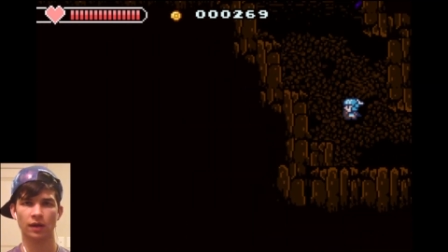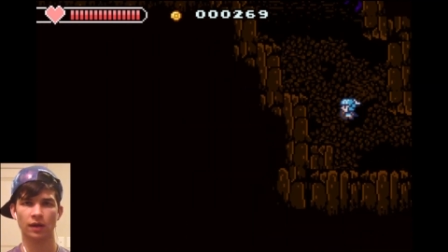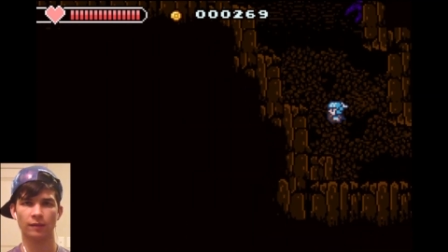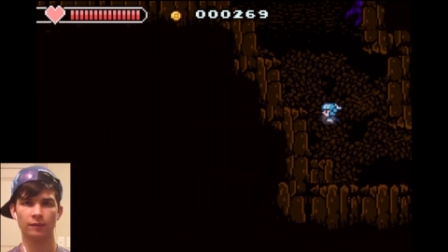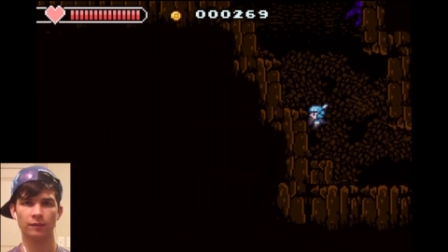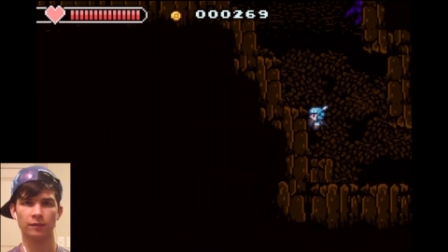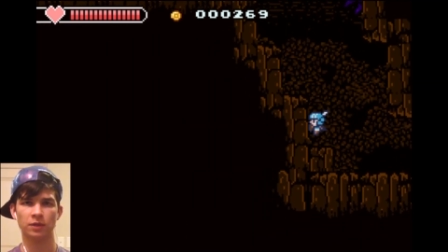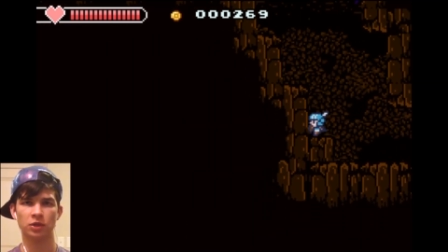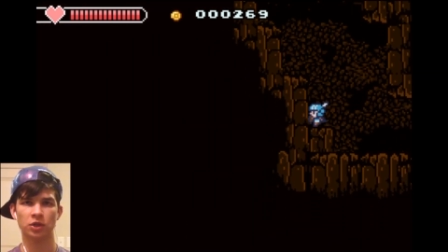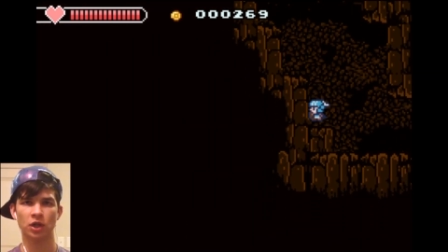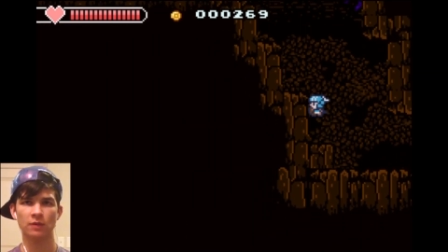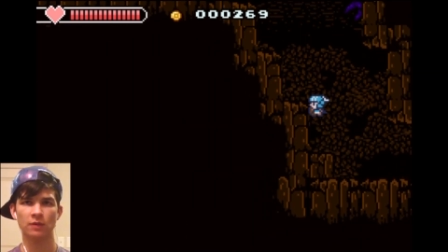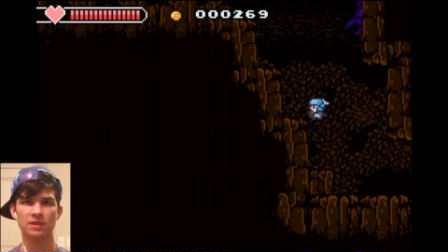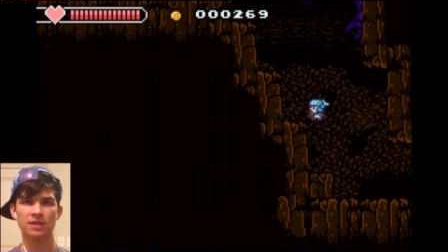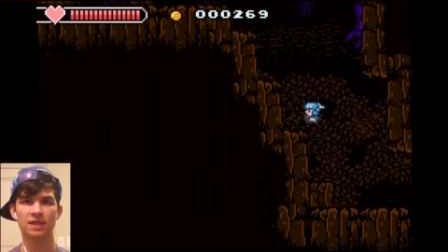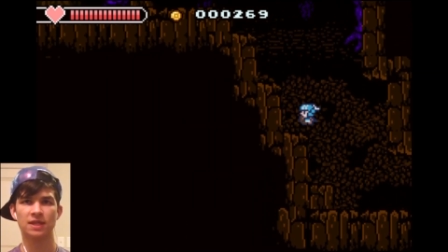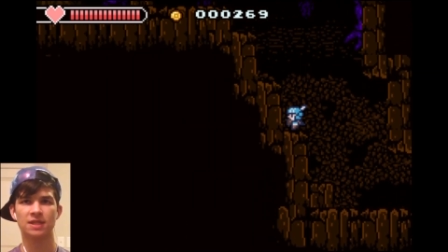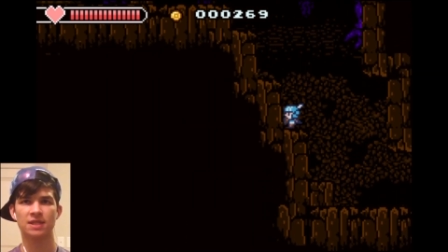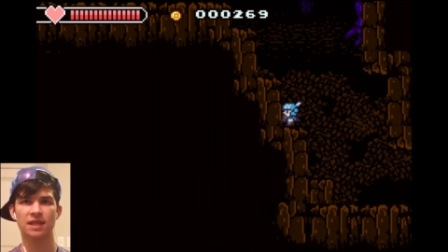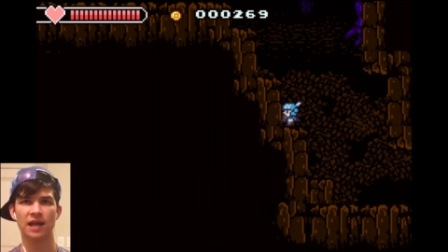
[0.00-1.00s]
I'm gonna try to be
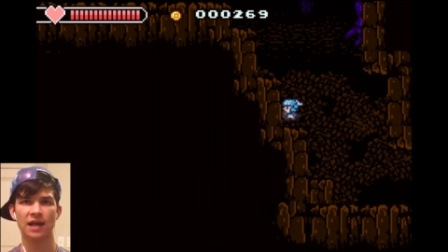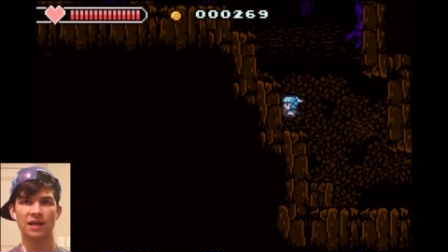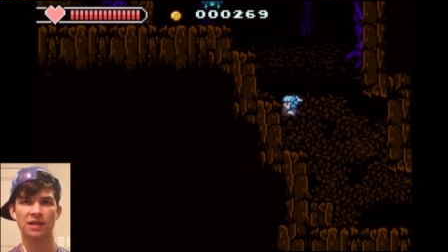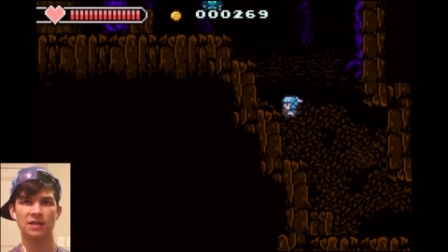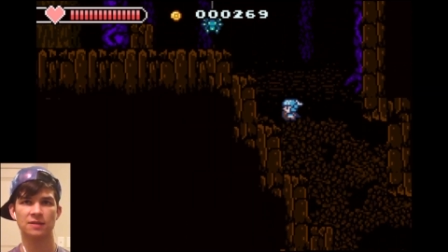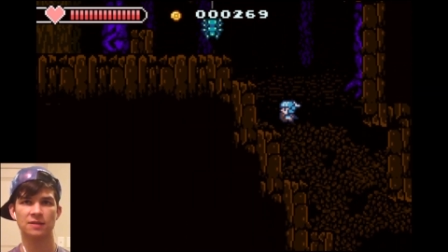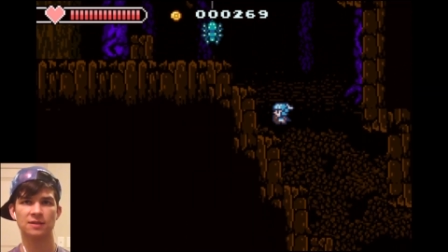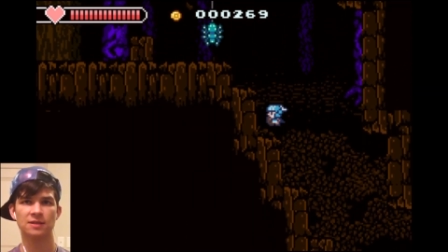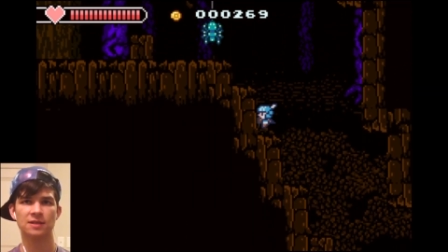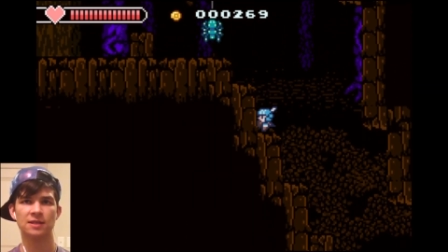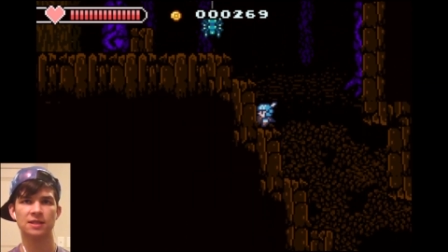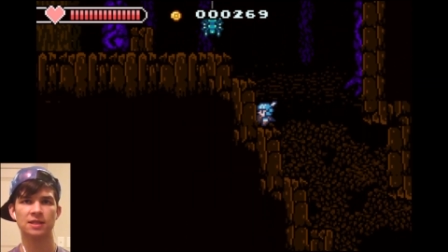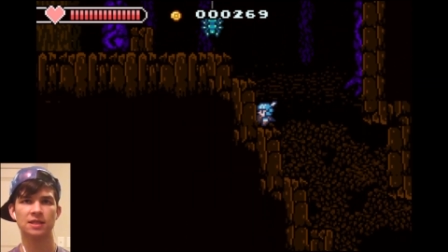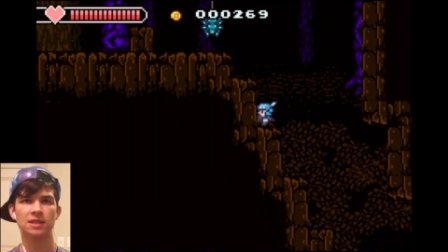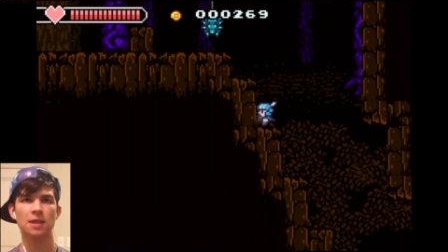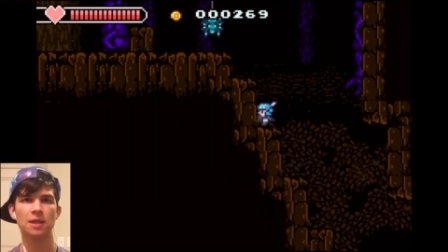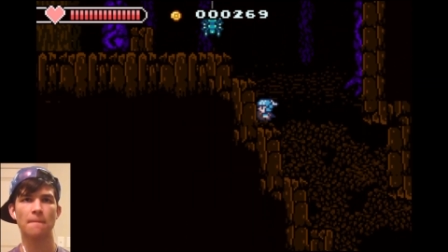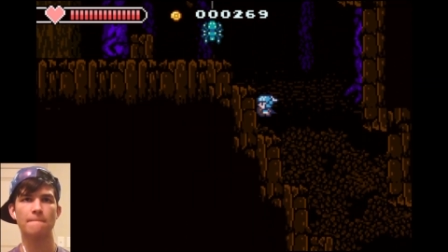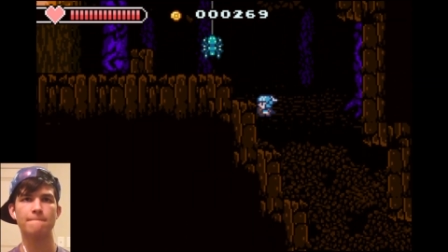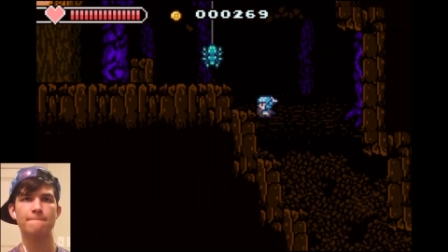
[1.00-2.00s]

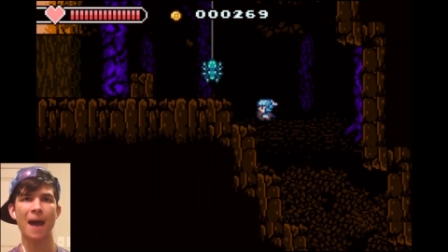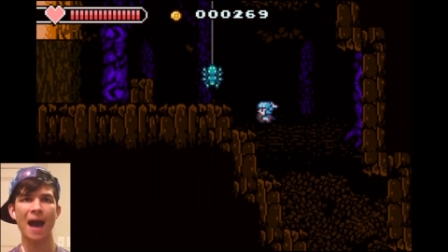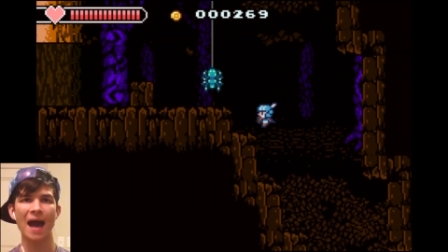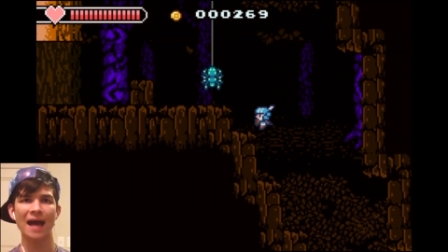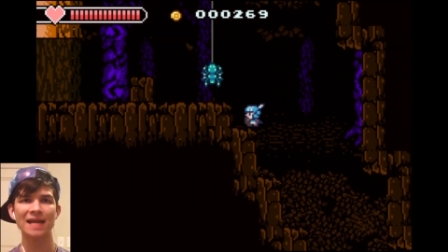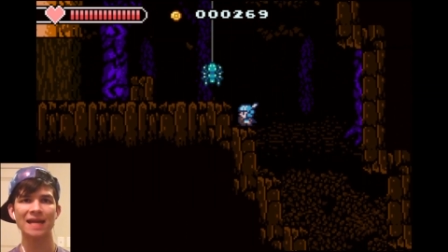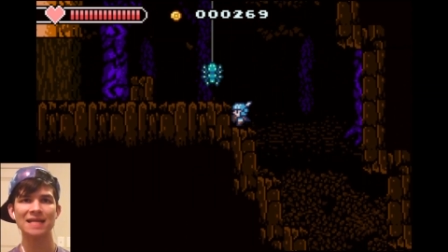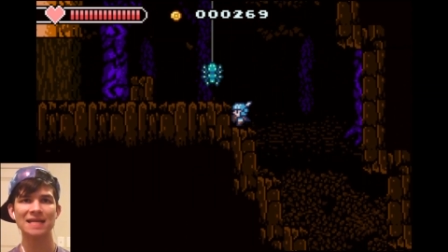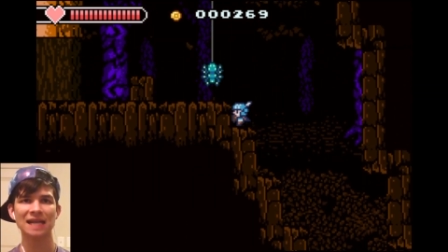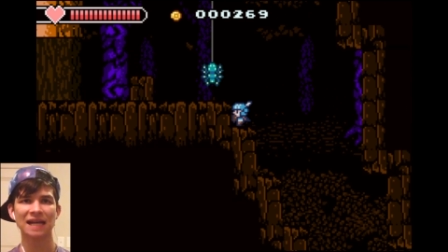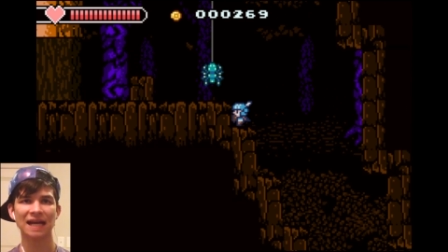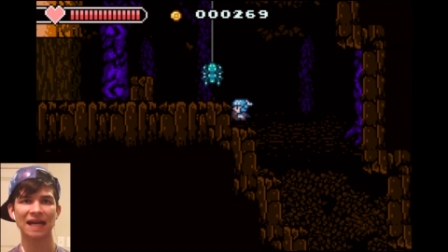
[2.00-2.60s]
systematic